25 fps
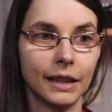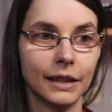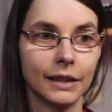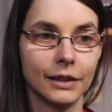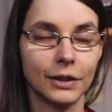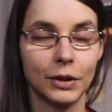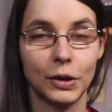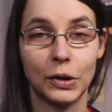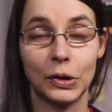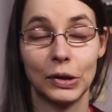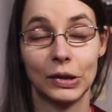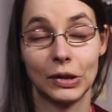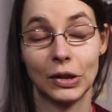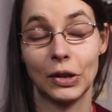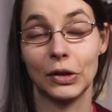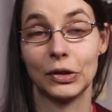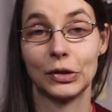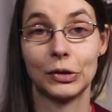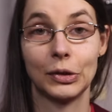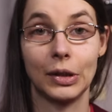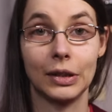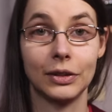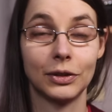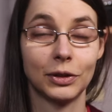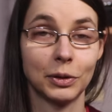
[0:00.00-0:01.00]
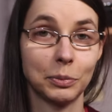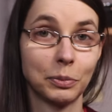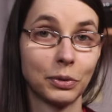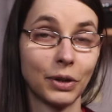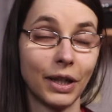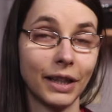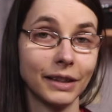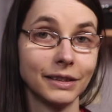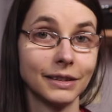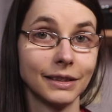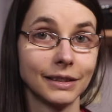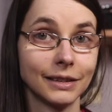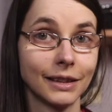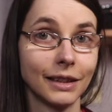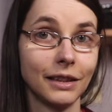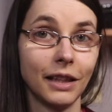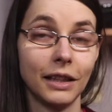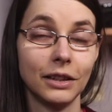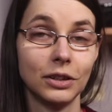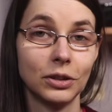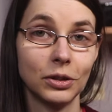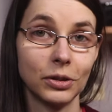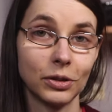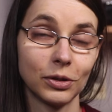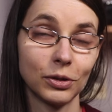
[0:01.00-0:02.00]
So it's also unsurprising that
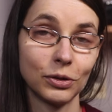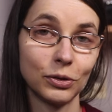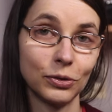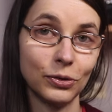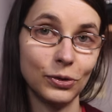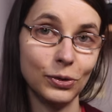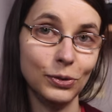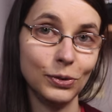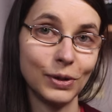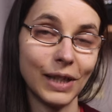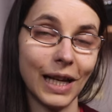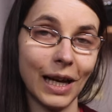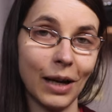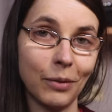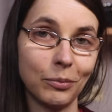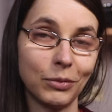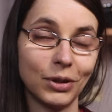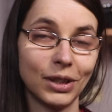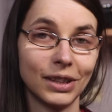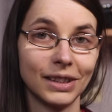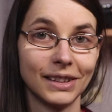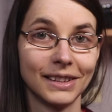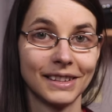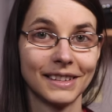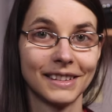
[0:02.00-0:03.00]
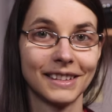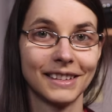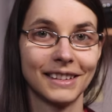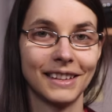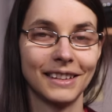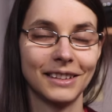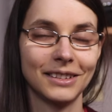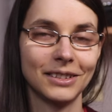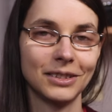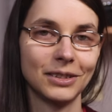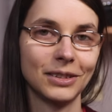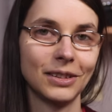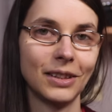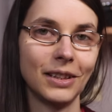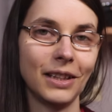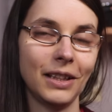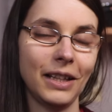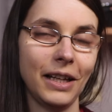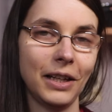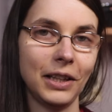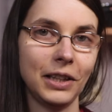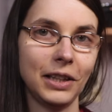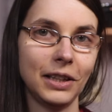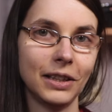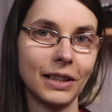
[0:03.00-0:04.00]
I took two cameras
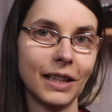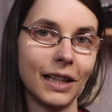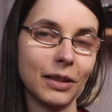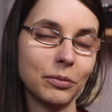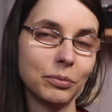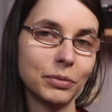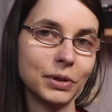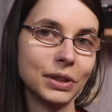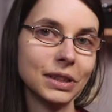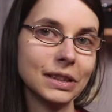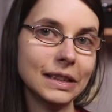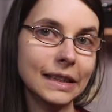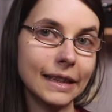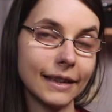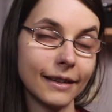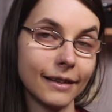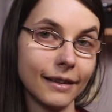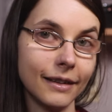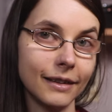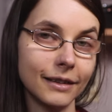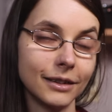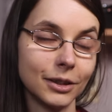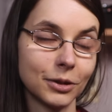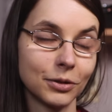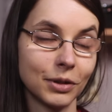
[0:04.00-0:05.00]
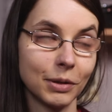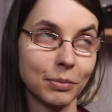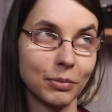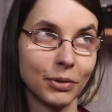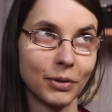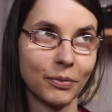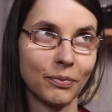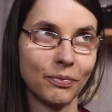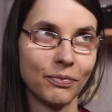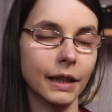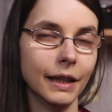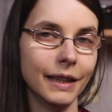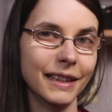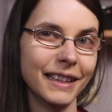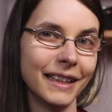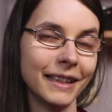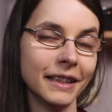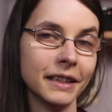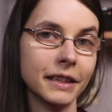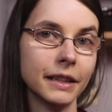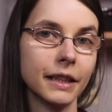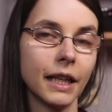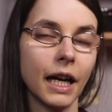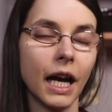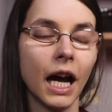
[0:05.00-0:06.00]
on that particular trip. And
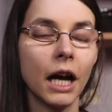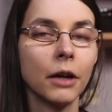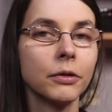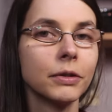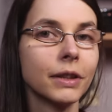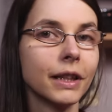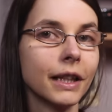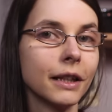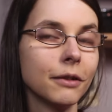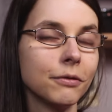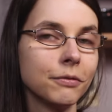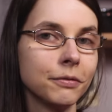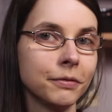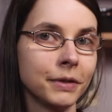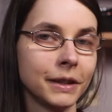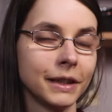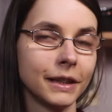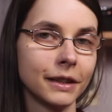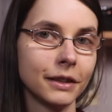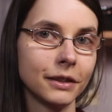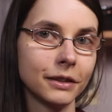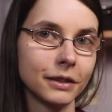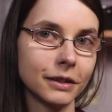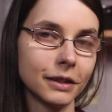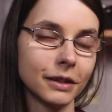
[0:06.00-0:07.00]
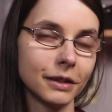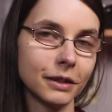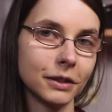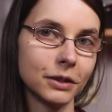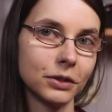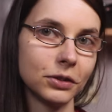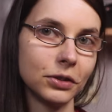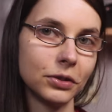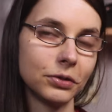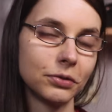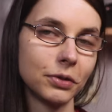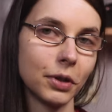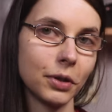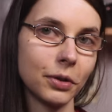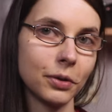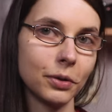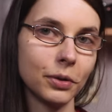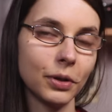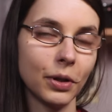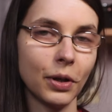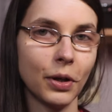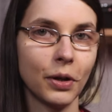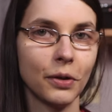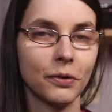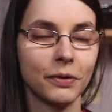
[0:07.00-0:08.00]
then after I finished the
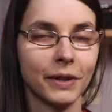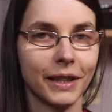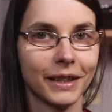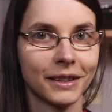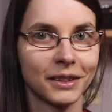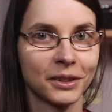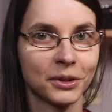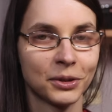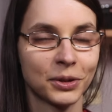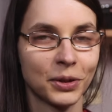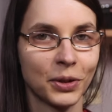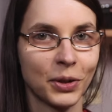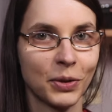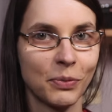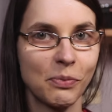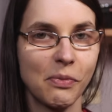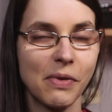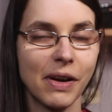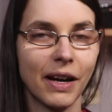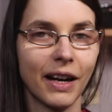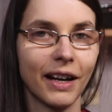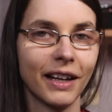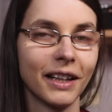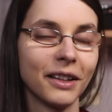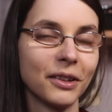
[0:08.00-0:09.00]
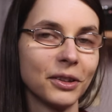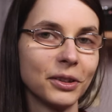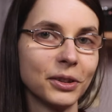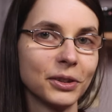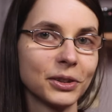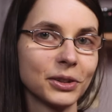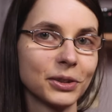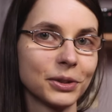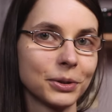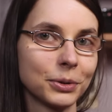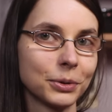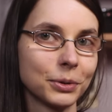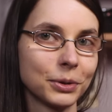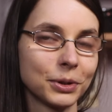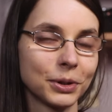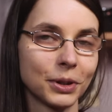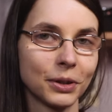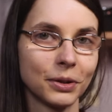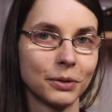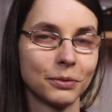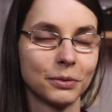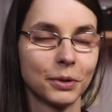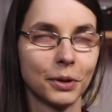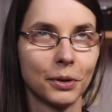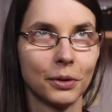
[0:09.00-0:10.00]
roll of Ektachrome, I also
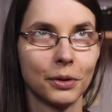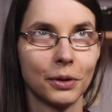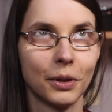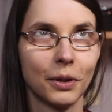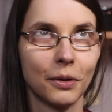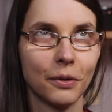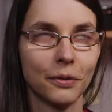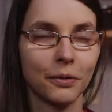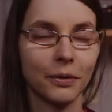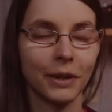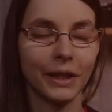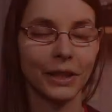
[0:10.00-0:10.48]
shot the roll of